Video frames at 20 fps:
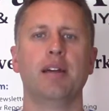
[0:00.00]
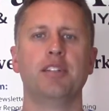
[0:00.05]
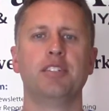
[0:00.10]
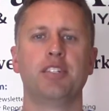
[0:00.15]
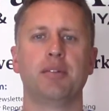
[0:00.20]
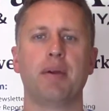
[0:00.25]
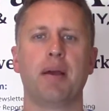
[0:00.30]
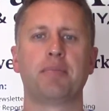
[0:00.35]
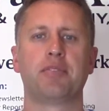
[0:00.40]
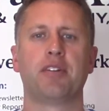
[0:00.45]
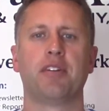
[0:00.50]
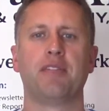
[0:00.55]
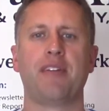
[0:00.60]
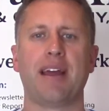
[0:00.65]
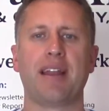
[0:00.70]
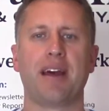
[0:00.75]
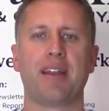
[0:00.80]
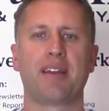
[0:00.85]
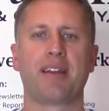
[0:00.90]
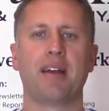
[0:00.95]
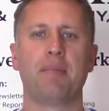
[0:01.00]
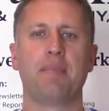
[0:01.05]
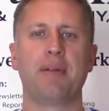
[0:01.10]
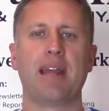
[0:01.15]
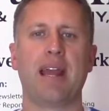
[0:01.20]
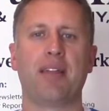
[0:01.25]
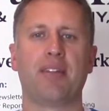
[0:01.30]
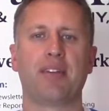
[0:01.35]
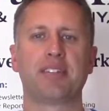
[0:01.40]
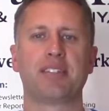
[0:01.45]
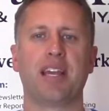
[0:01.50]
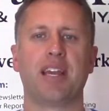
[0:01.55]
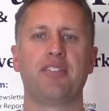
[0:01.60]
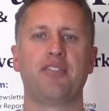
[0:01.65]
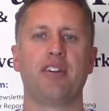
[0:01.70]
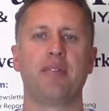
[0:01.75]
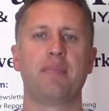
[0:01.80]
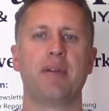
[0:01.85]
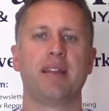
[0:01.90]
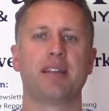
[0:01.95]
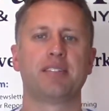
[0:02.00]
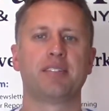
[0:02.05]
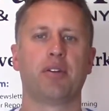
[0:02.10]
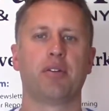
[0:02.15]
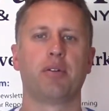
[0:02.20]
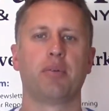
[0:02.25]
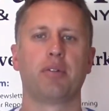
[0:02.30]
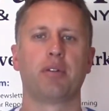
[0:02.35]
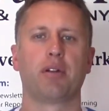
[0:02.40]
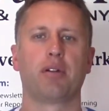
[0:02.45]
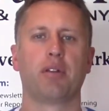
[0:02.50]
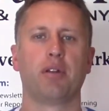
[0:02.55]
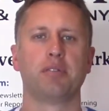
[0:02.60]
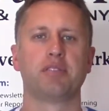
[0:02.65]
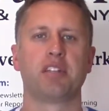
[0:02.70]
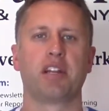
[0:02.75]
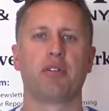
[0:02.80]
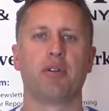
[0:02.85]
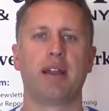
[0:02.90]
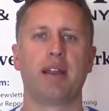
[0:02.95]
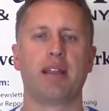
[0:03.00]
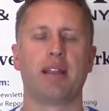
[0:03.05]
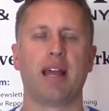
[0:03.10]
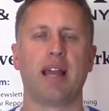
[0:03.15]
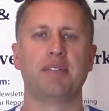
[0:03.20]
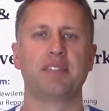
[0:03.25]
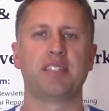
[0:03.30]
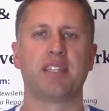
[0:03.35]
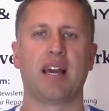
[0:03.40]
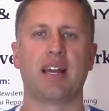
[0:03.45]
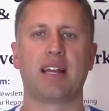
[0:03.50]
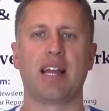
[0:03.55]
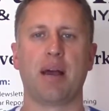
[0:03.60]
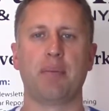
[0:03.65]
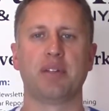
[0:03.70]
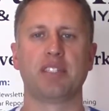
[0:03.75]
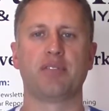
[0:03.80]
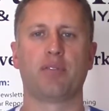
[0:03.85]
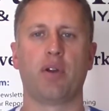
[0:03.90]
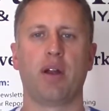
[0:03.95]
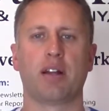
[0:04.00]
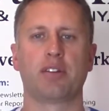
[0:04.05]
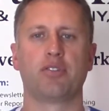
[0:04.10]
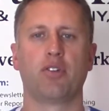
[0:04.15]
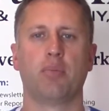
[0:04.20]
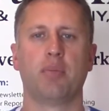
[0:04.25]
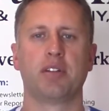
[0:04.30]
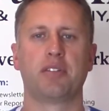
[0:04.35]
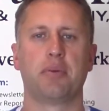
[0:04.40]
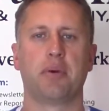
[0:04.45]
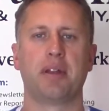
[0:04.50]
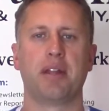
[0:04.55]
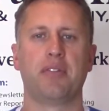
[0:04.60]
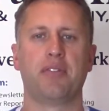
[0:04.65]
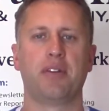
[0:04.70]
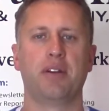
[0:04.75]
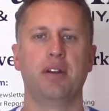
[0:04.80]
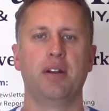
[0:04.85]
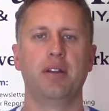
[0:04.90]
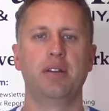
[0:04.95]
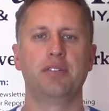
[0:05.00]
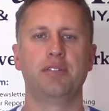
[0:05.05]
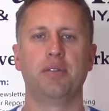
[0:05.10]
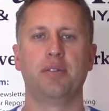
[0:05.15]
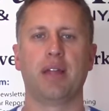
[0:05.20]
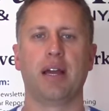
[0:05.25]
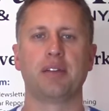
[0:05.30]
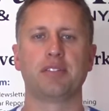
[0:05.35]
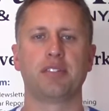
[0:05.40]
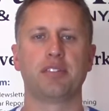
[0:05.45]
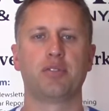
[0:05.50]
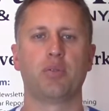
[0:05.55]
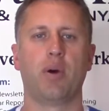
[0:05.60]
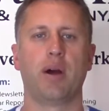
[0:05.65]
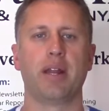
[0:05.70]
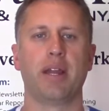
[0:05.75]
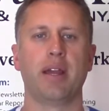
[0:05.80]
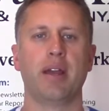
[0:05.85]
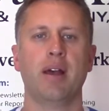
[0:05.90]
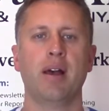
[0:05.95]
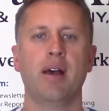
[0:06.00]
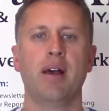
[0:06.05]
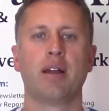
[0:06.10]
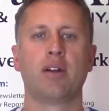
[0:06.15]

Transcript: Jim Emter, Van Ahn and Company, Alexandria, Minnesota with their closing grain and livestock comments for October 23rd, 2020.